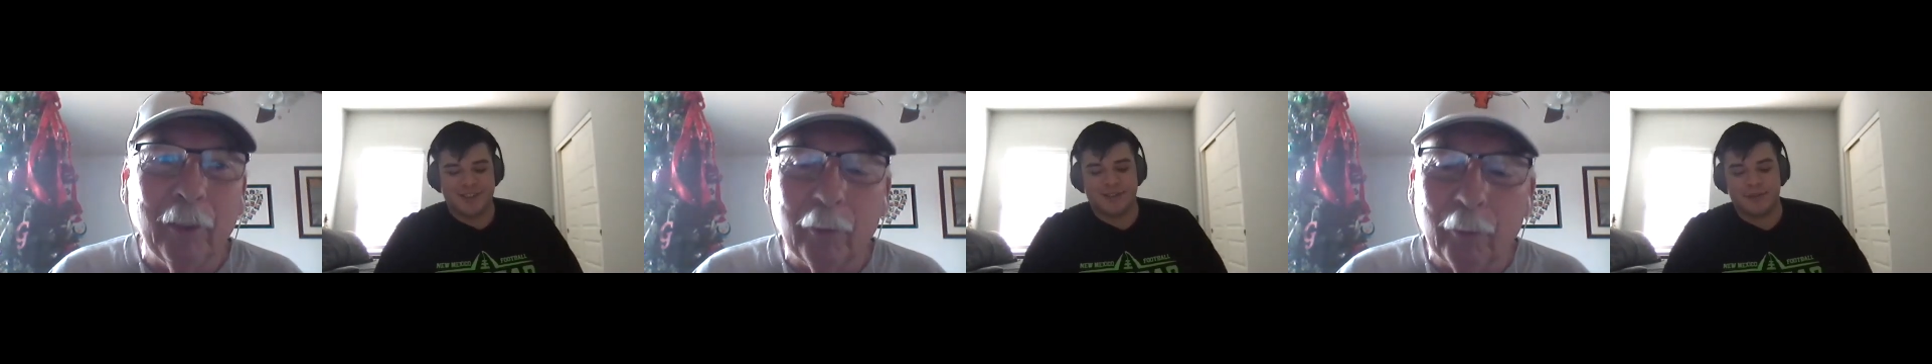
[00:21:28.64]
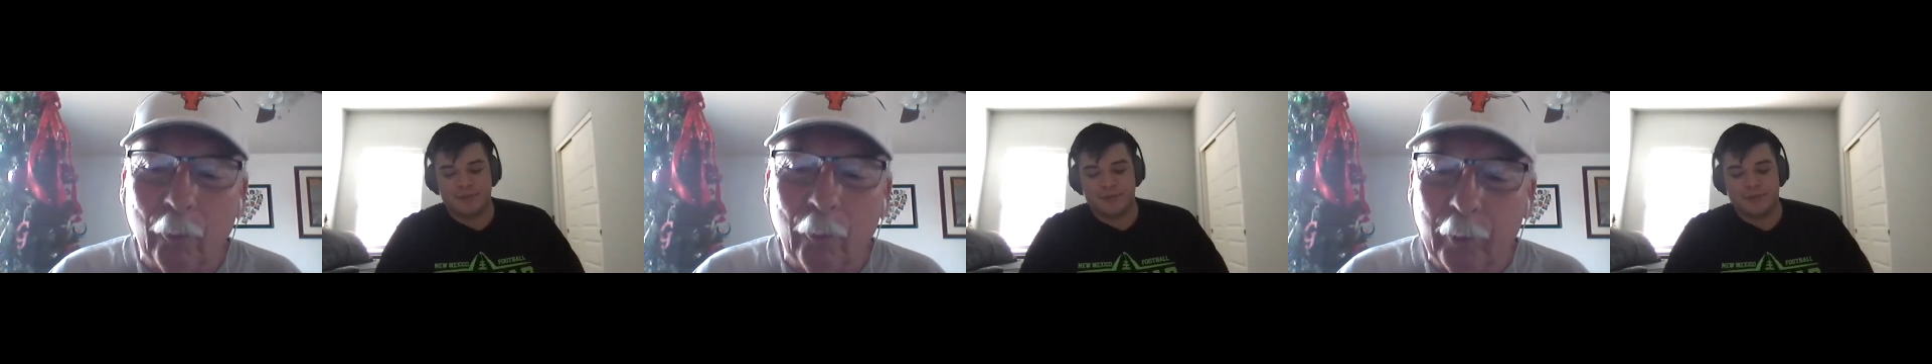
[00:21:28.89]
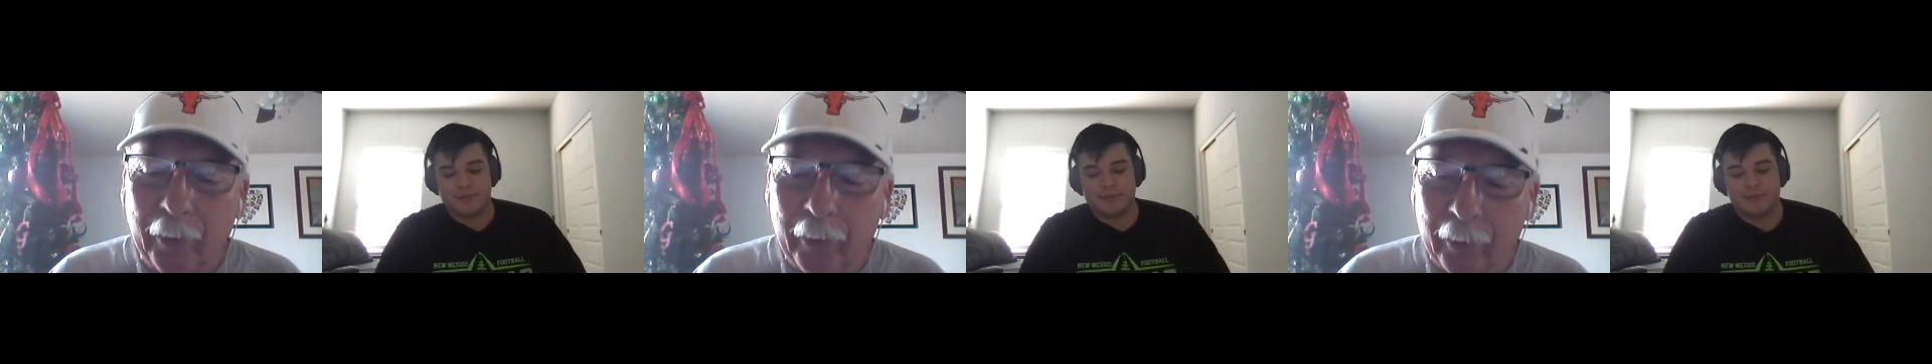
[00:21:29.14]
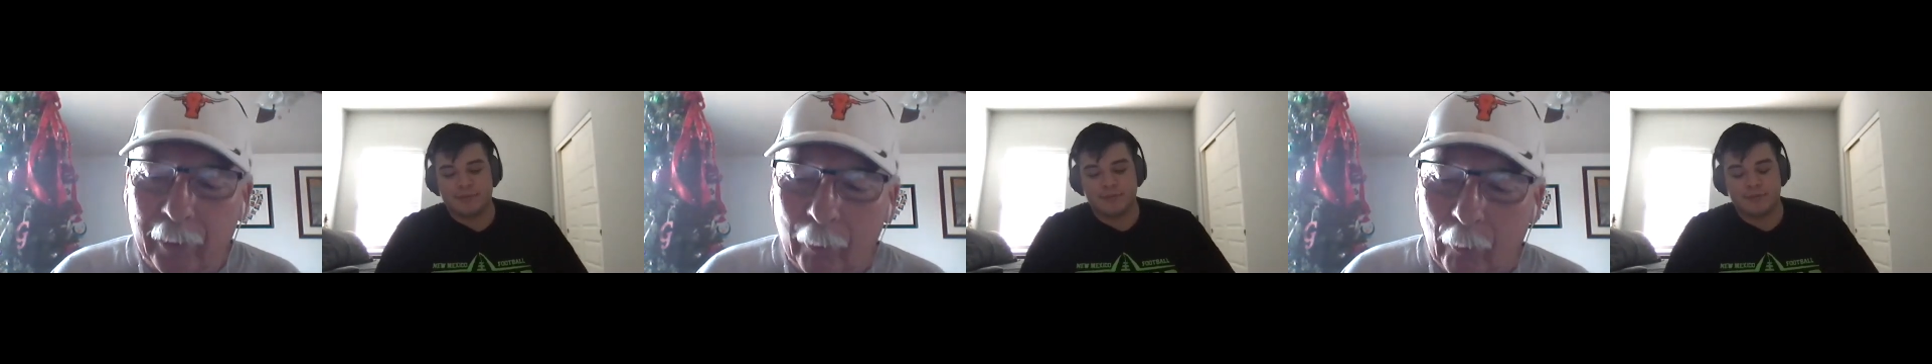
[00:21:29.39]
hopefully
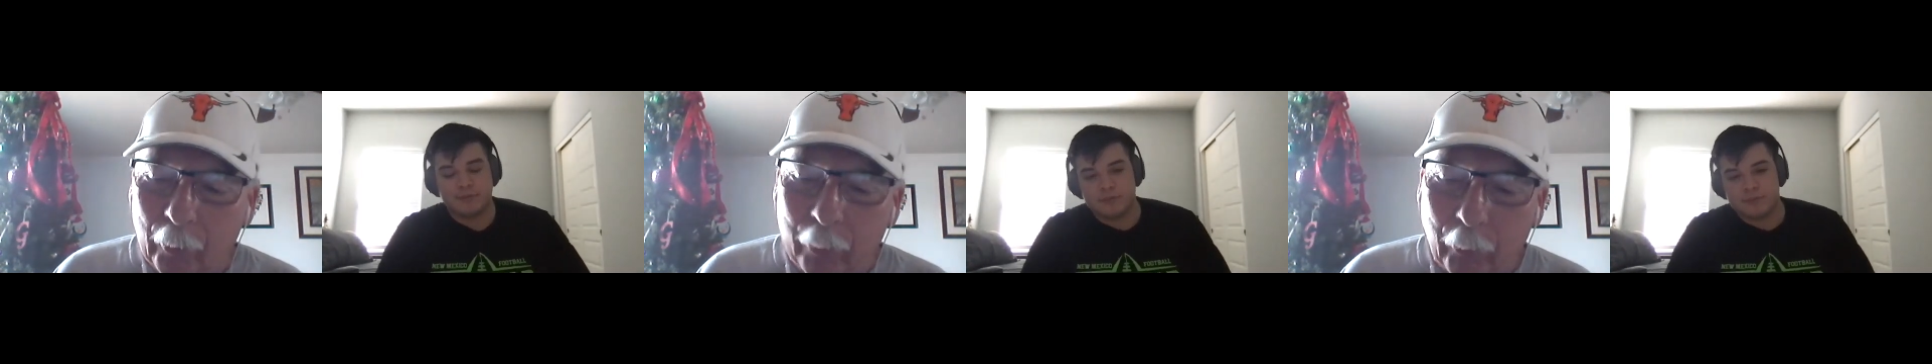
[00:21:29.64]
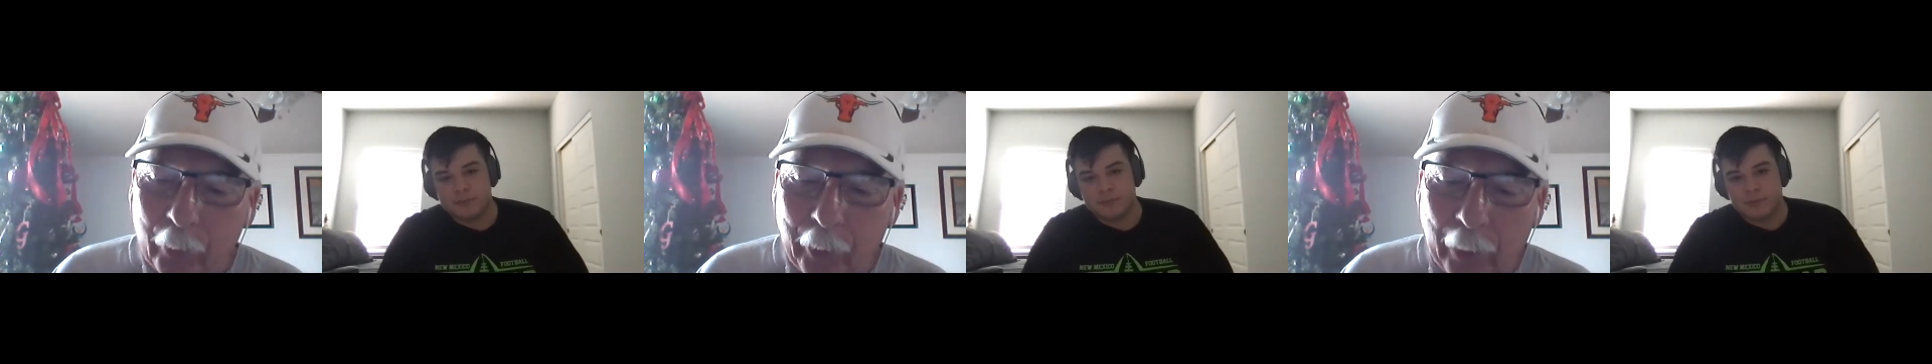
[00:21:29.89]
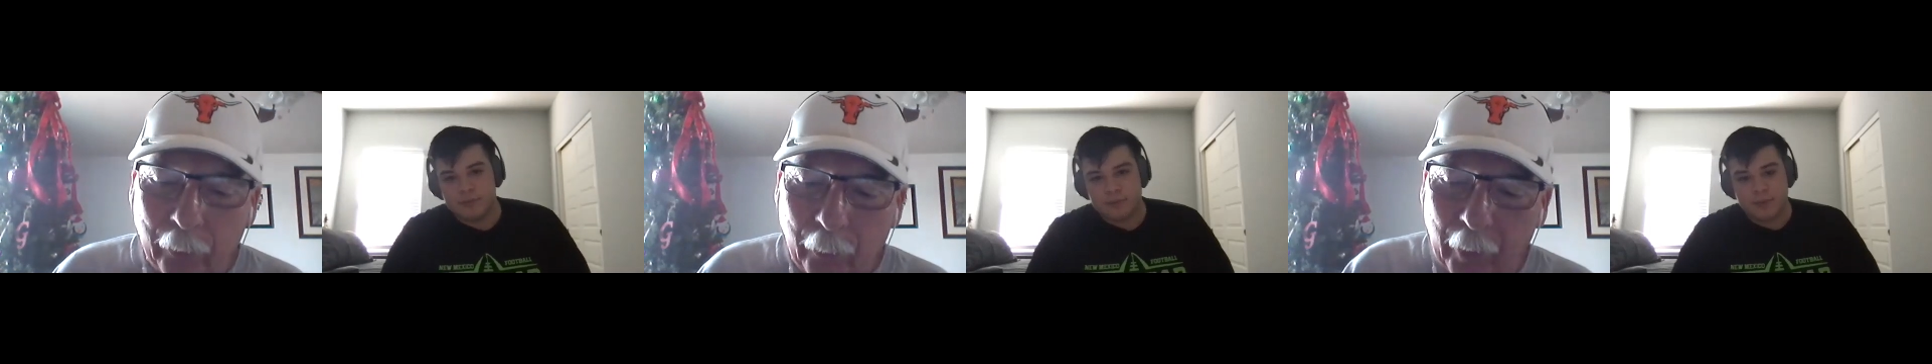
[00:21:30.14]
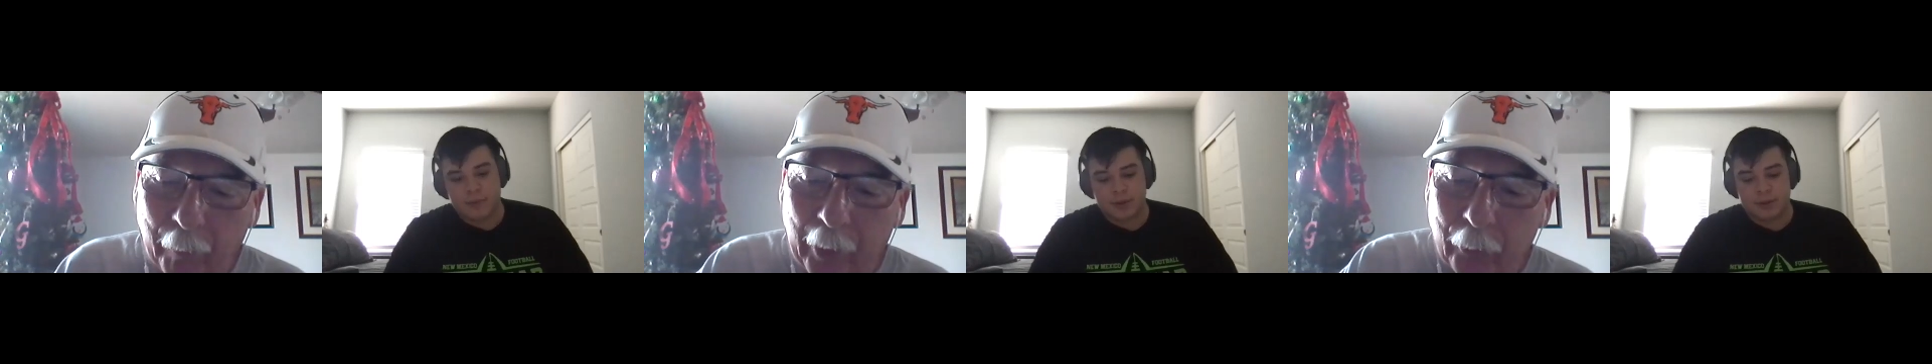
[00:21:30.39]
we tried to
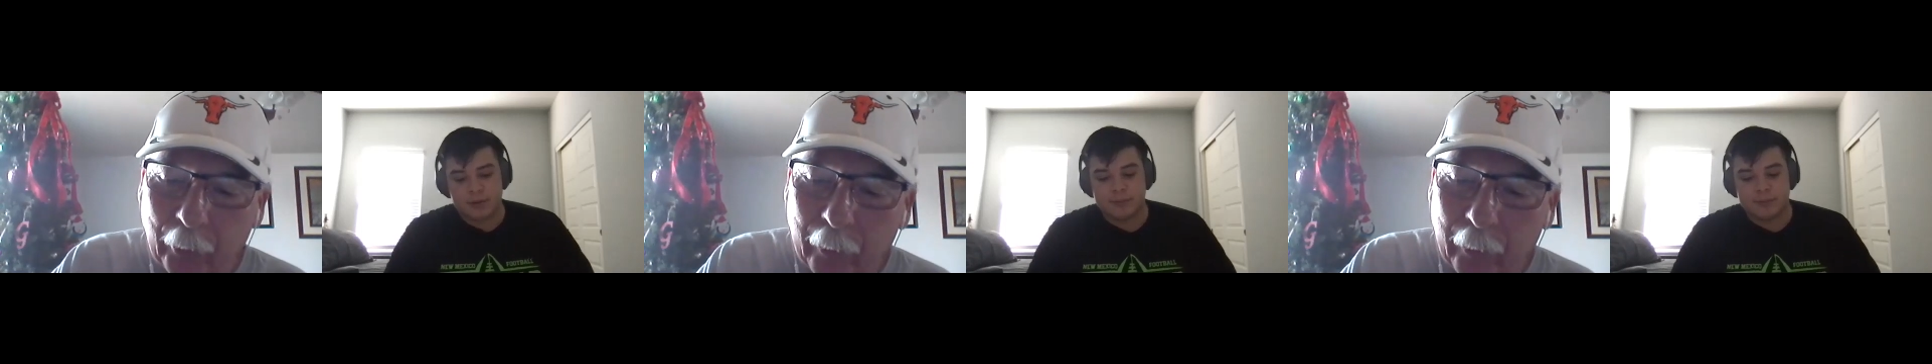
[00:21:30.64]
do the best we